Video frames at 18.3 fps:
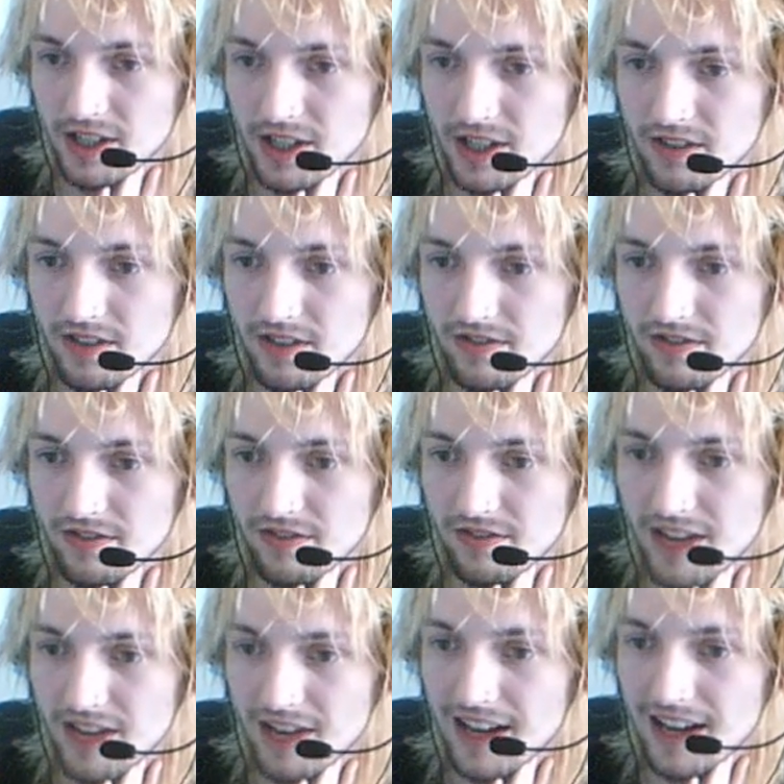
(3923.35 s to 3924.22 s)
there,
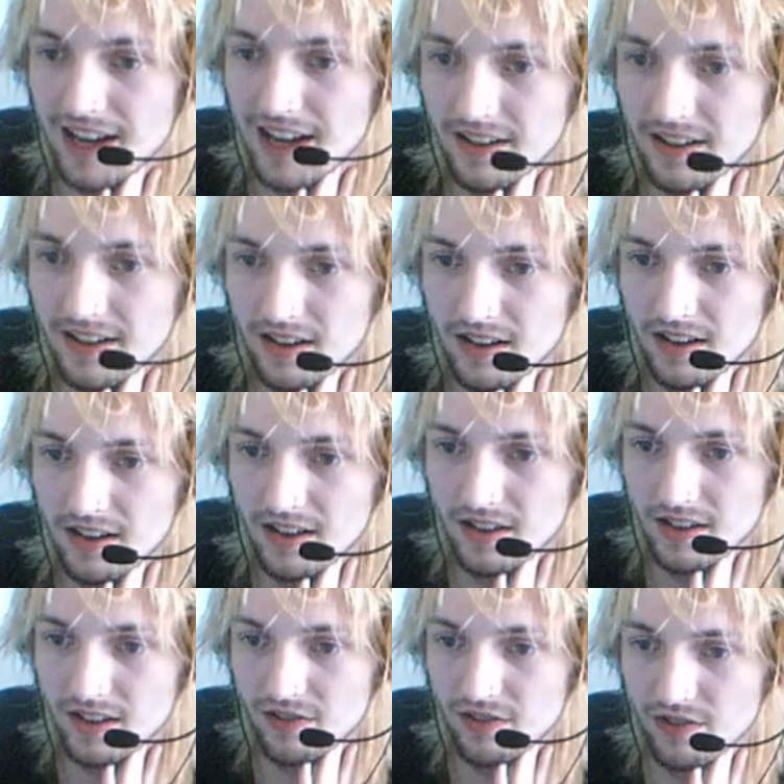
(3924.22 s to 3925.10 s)
your
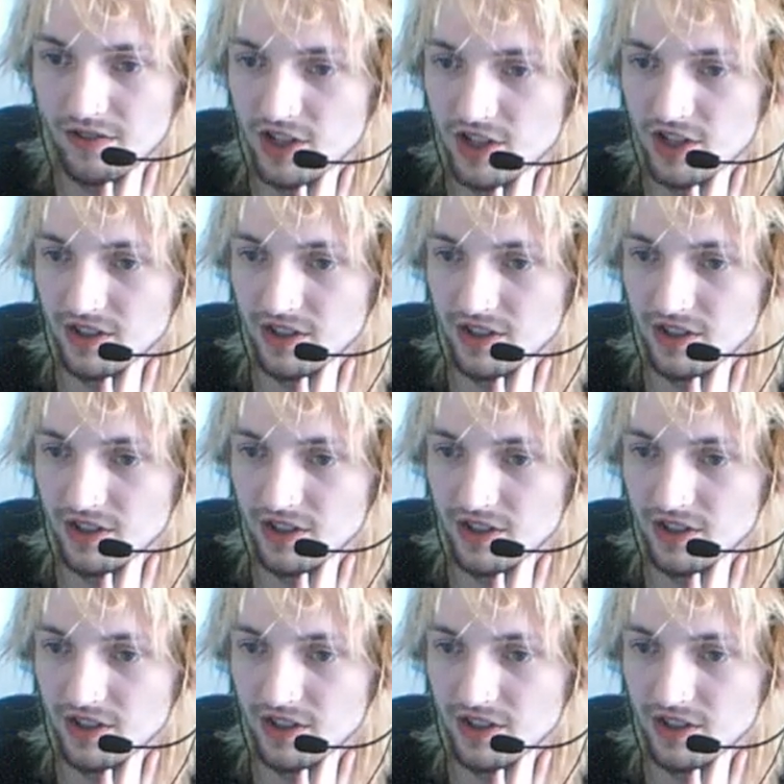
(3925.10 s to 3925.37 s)
vision.